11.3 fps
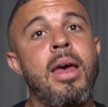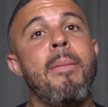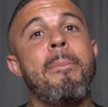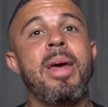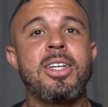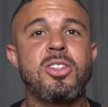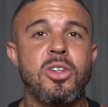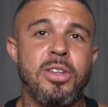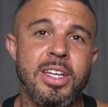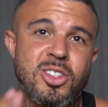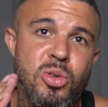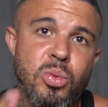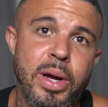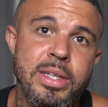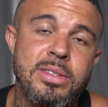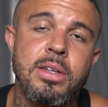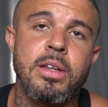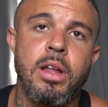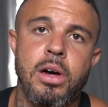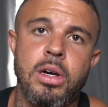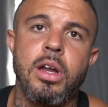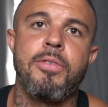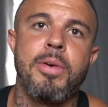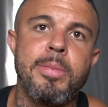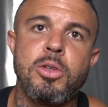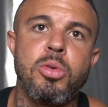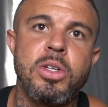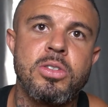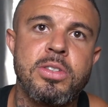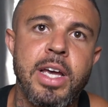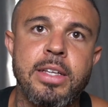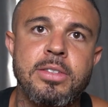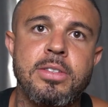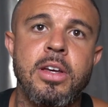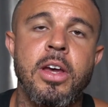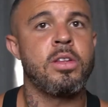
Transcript: Make sure that you're resting long enough in between your sets.